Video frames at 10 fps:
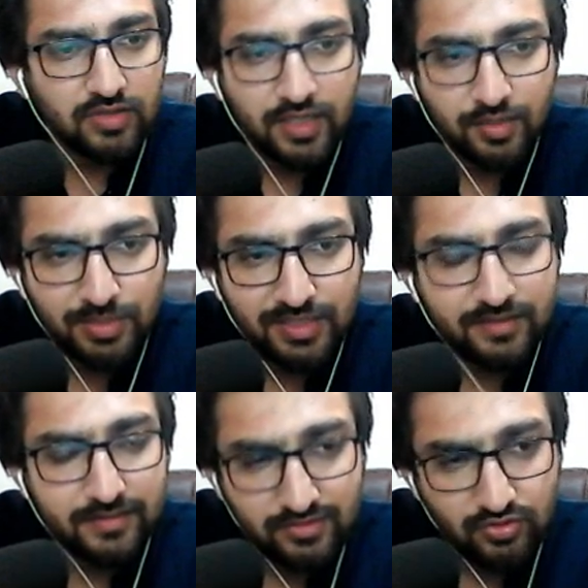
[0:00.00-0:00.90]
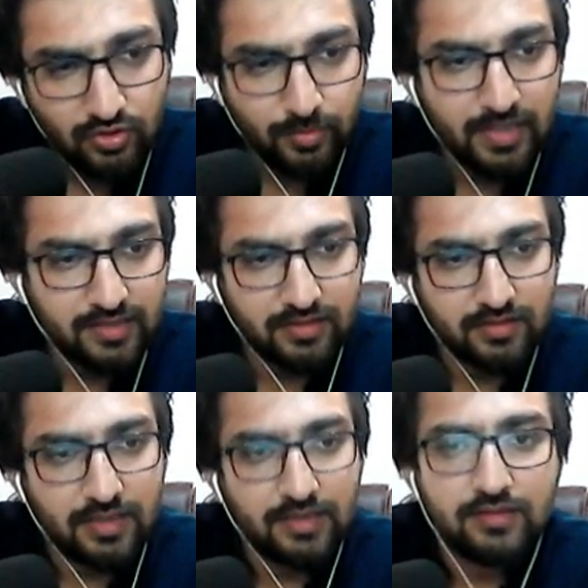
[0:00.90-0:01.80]
that B, it does not matter,
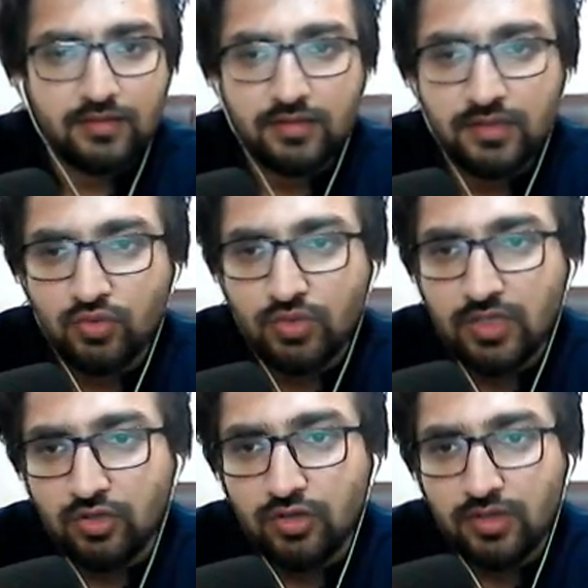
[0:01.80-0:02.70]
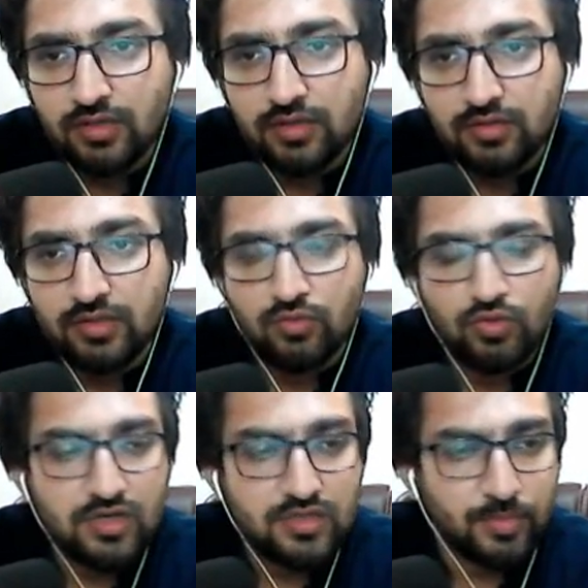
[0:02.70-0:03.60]
right? You can call the
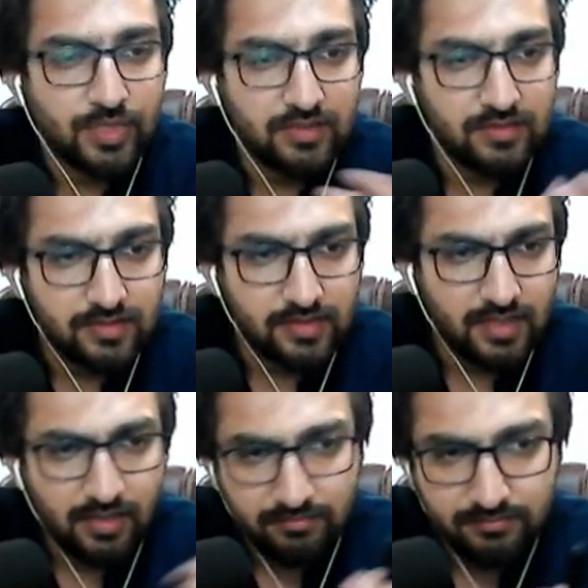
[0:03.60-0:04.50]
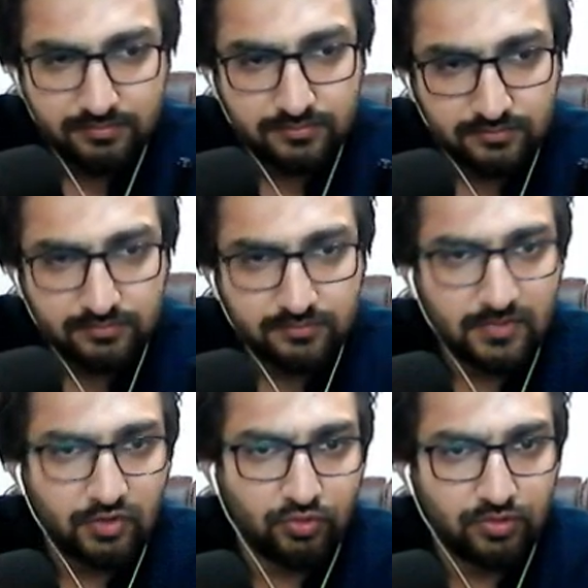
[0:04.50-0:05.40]
original price as A.
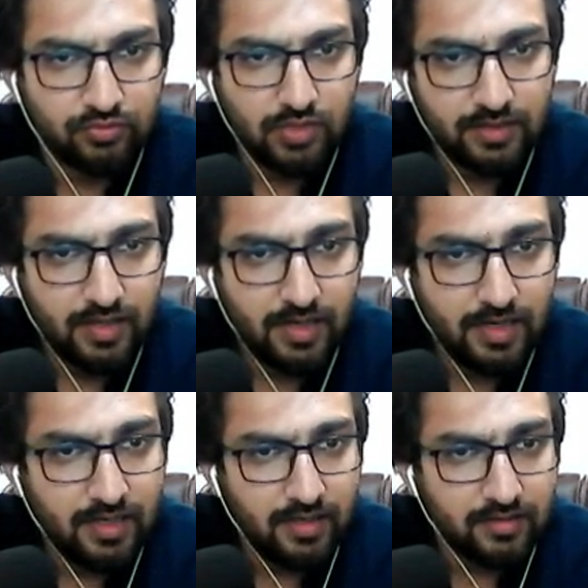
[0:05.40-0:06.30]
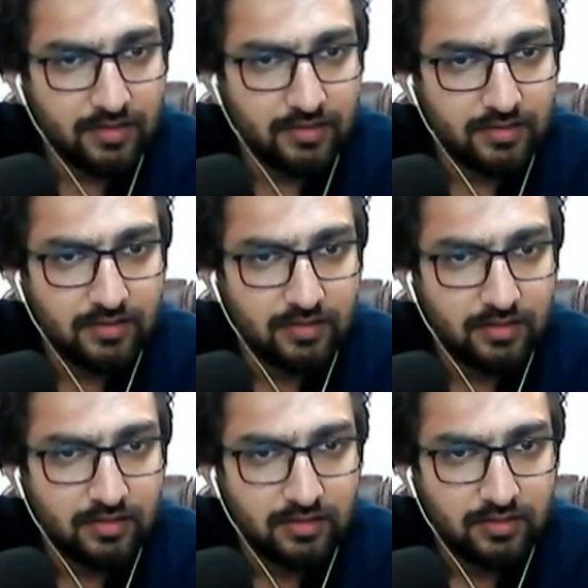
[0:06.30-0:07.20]
So write A here then,
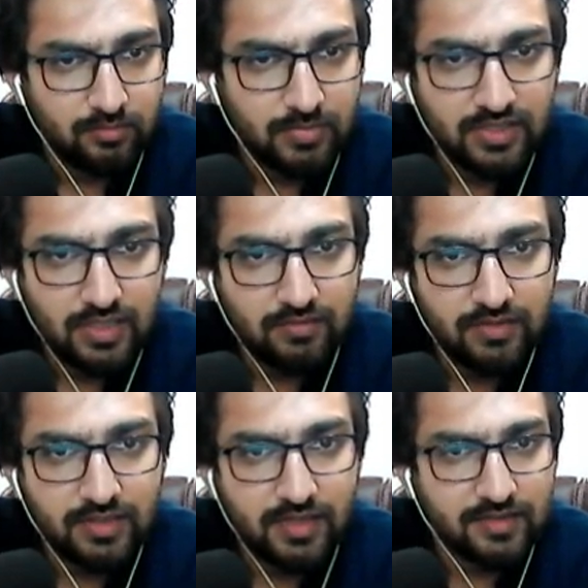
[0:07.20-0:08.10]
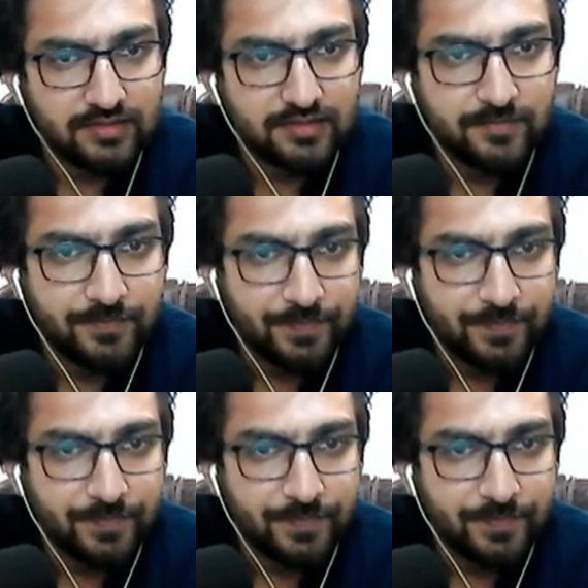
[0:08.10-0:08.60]
but I have written X.